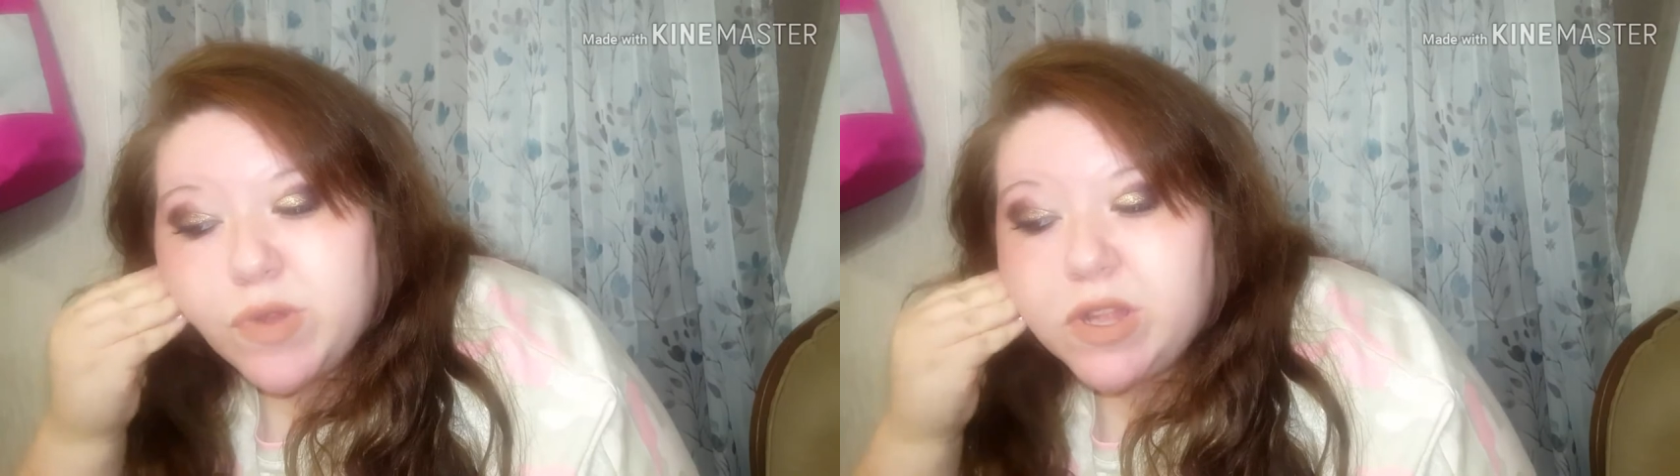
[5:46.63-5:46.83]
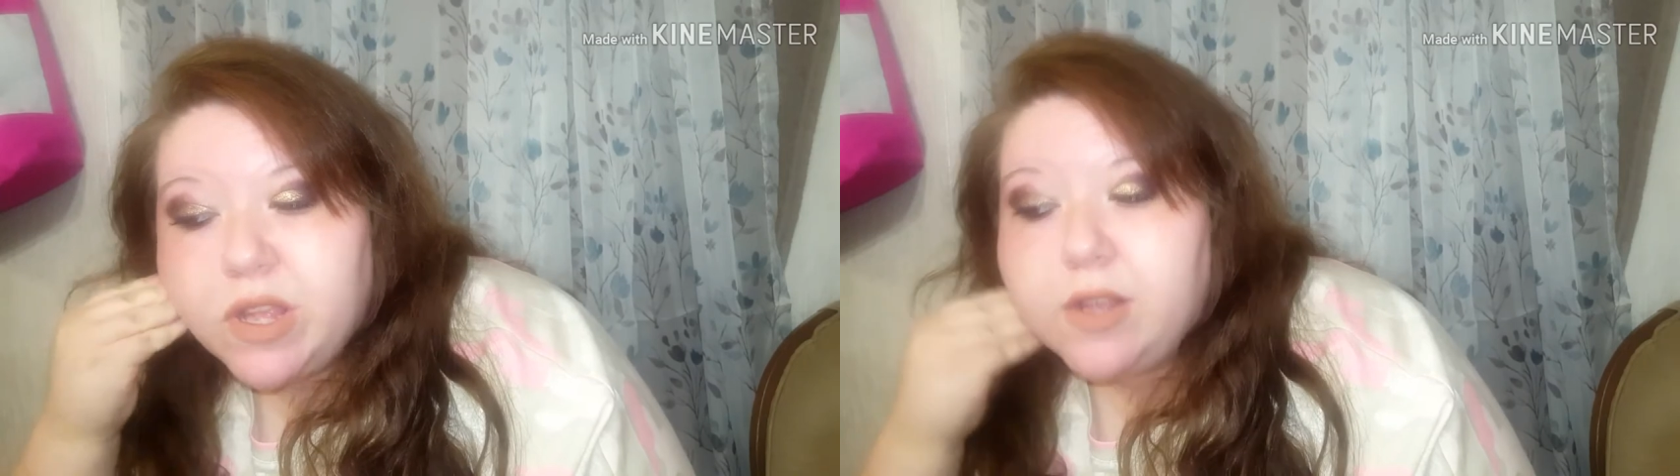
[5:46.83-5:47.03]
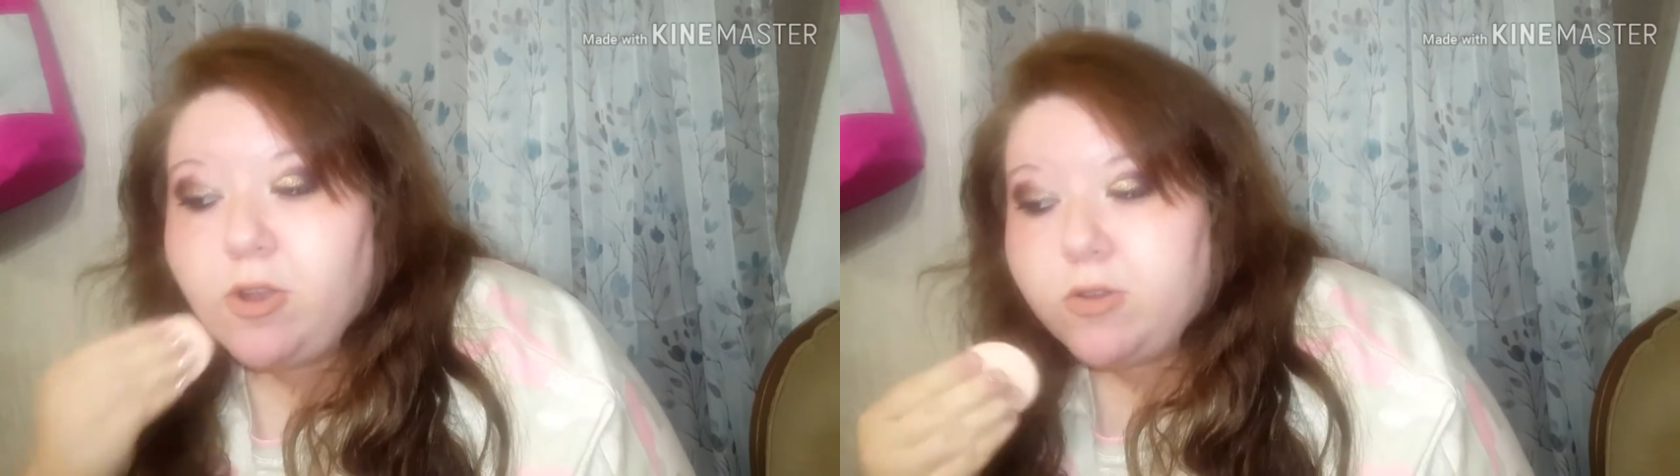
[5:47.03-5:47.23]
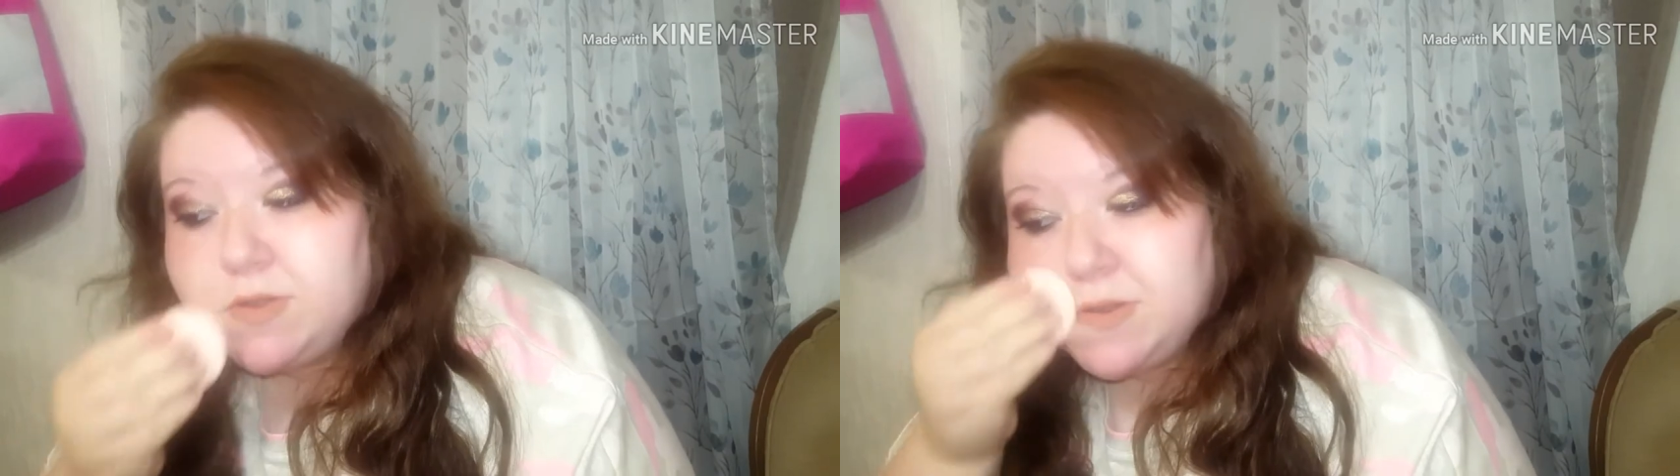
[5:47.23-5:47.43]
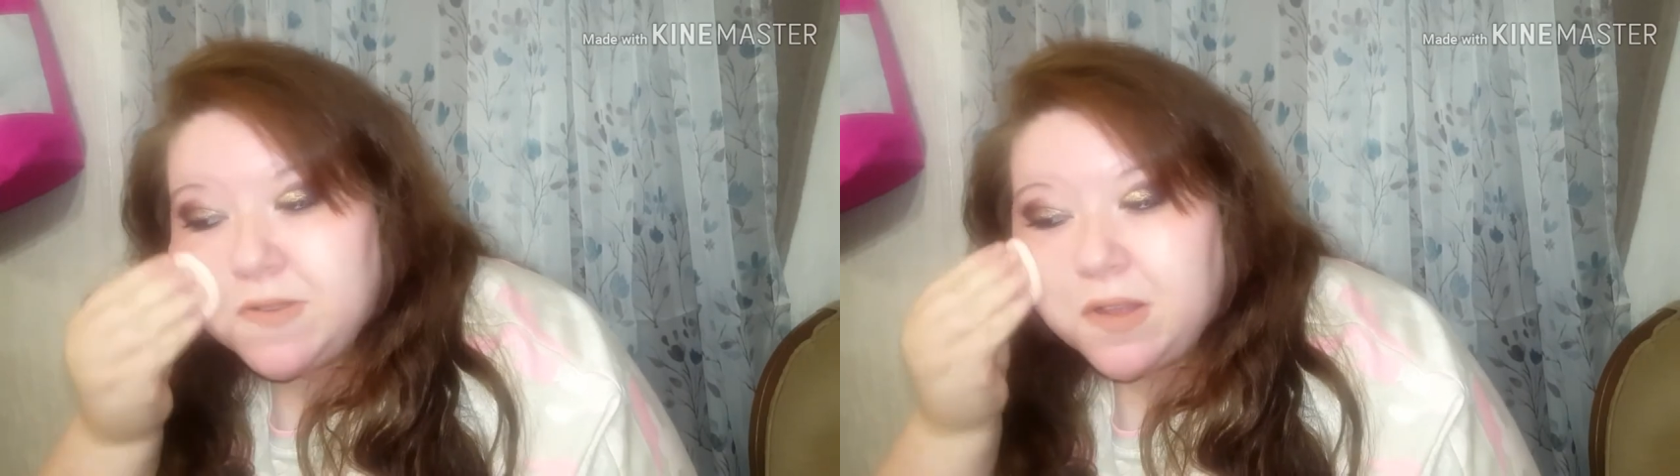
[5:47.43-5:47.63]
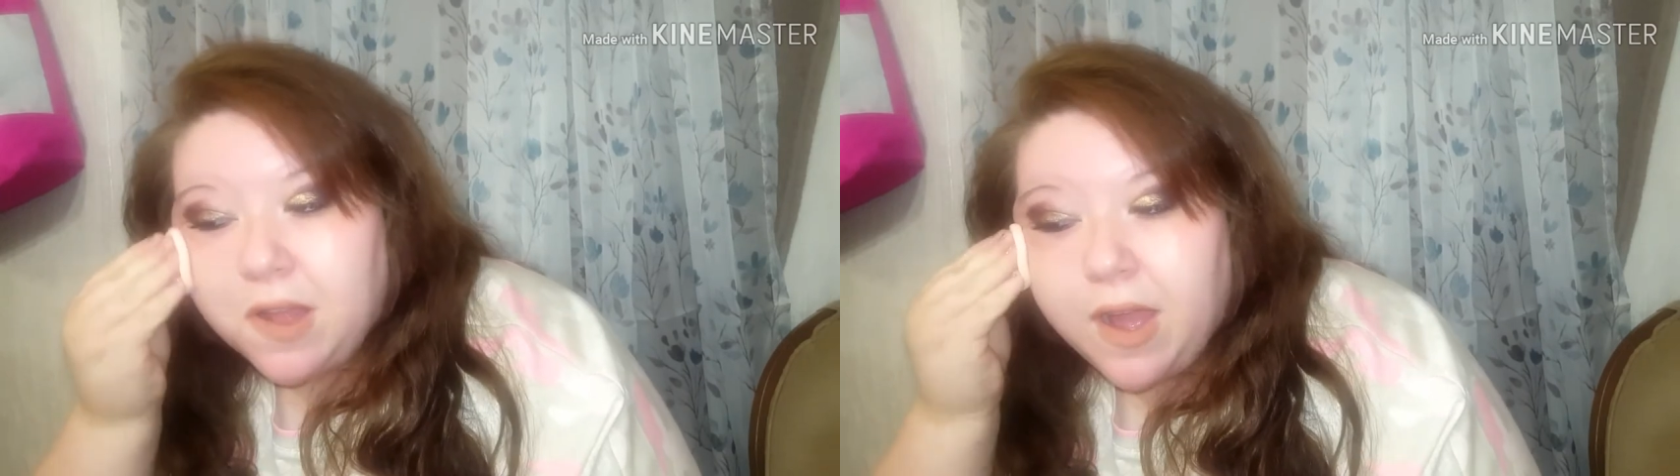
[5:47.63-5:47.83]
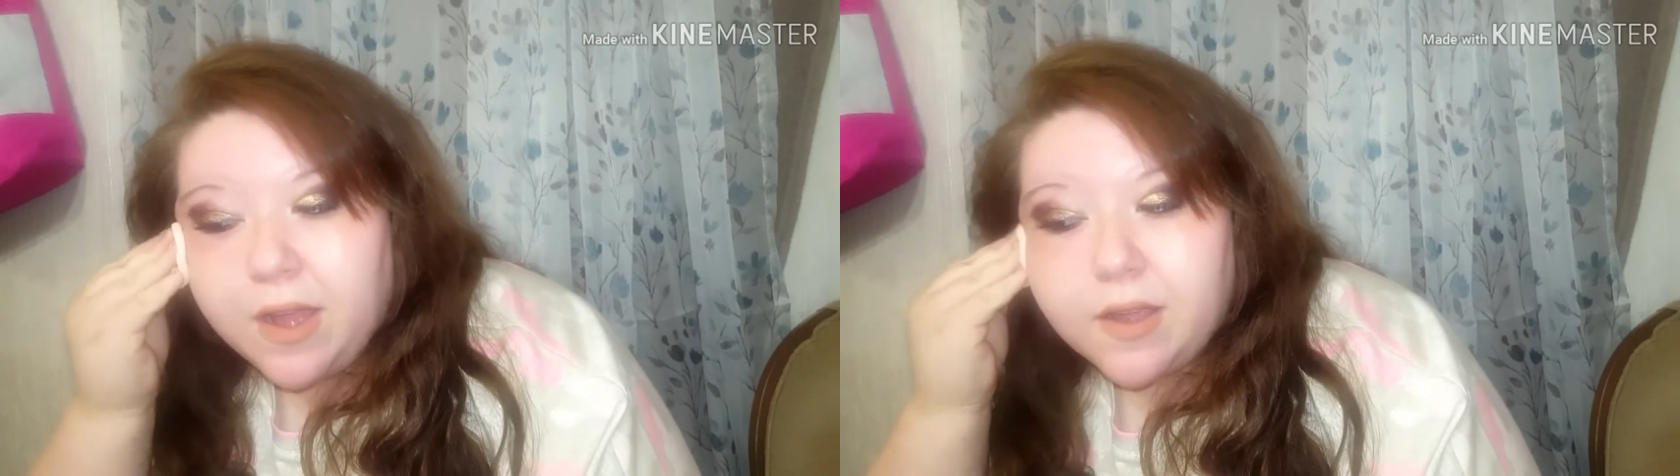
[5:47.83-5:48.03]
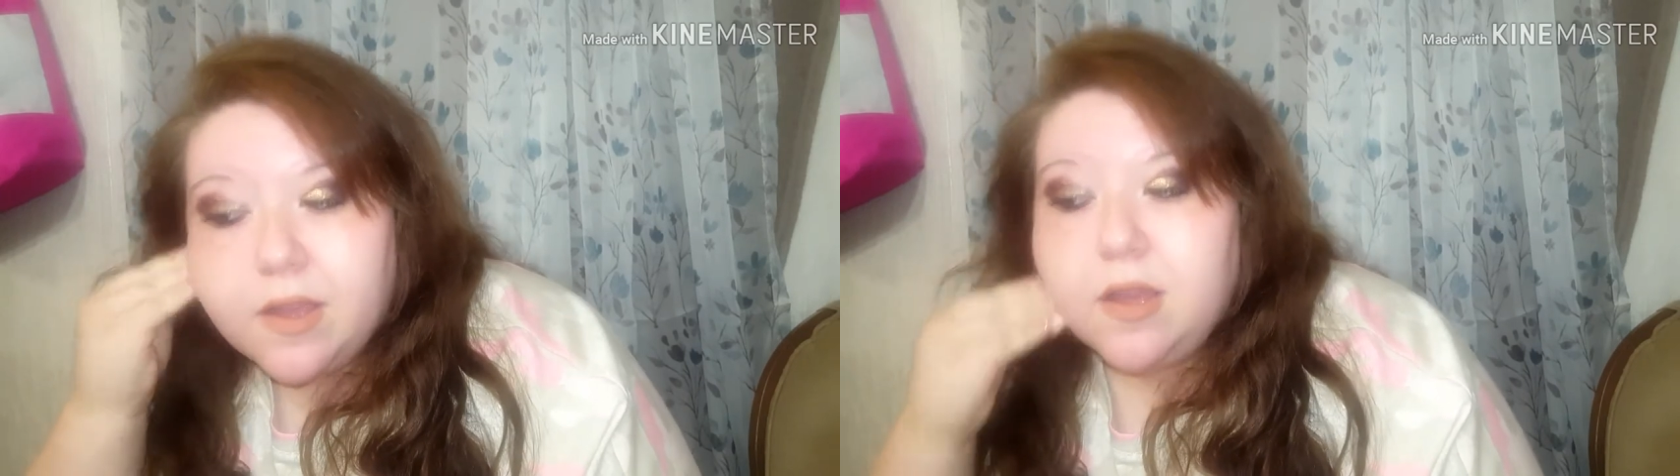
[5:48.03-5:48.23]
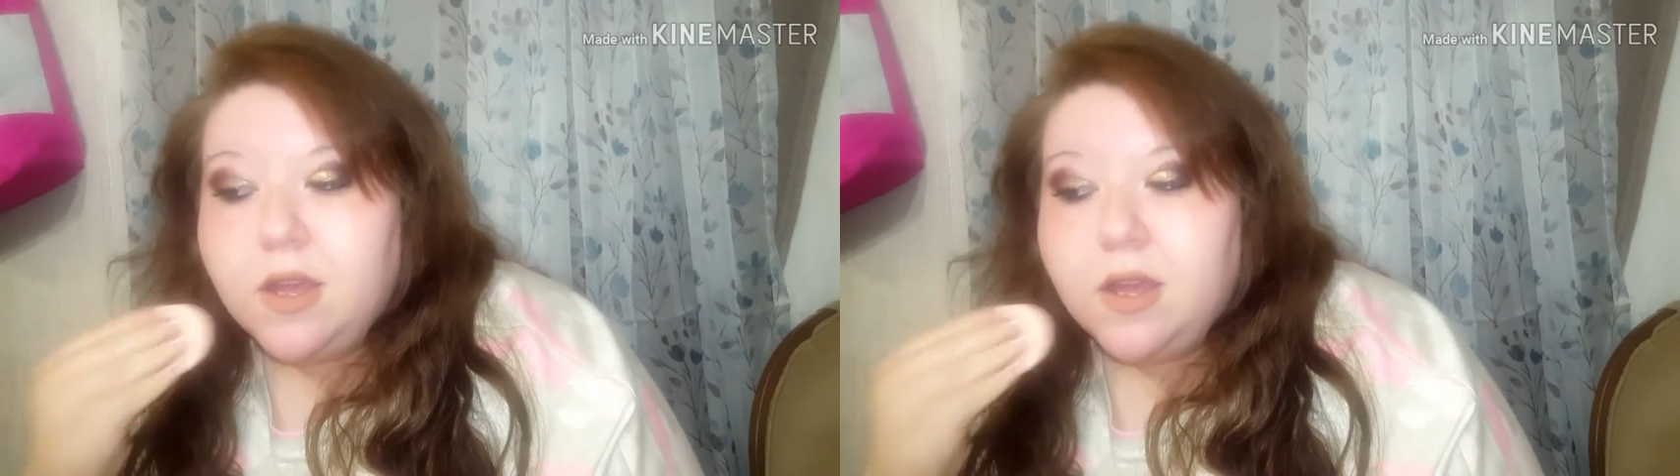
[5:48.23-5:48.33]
but then it turns into like